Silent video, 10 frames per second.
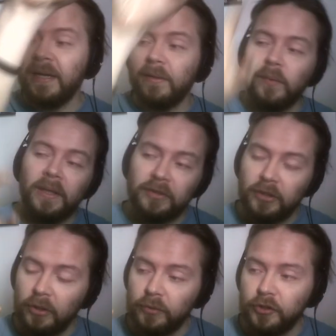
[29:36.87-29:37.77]
and one is
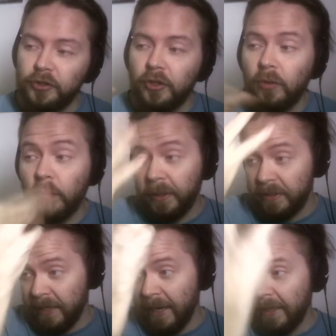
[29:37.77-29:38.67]
closer, or one is
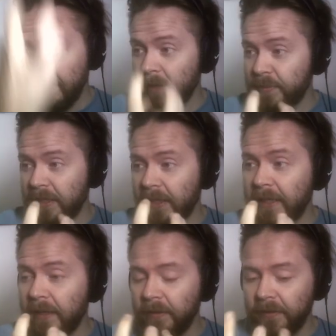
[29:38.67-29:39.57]
hanging upside
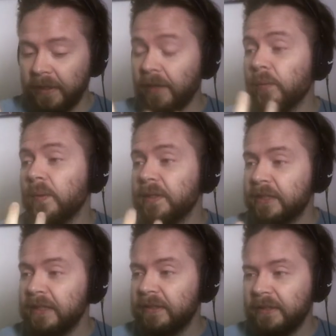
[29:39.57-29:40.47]
down and the other one is
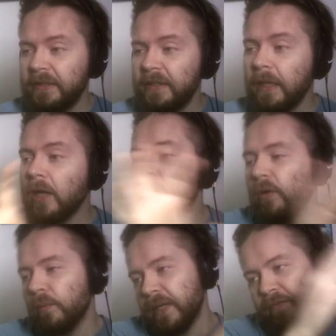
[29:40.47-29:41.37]
kissing it, or
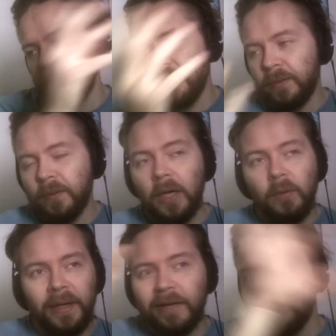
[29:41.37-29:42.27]
whatever,
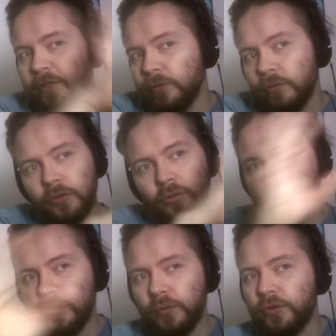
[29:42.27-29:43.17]
whatever you
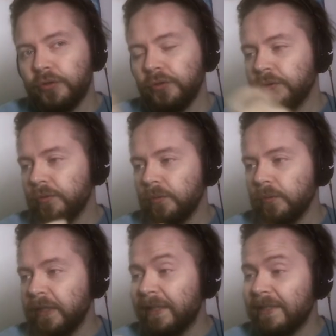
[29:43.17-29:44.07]
choose to do,
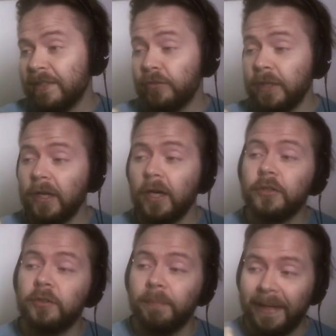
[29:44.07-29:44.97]
it's really hard
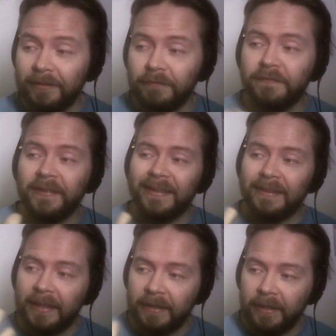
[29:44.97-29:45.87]
to make them feel
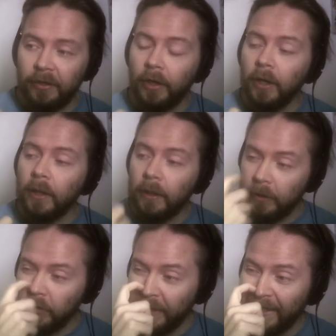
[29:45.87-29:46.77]
like they're
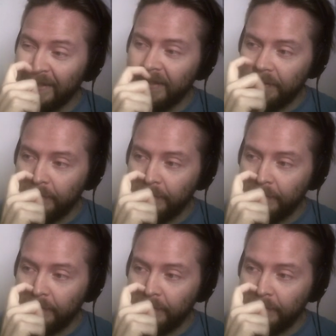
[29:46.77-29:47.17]
connected.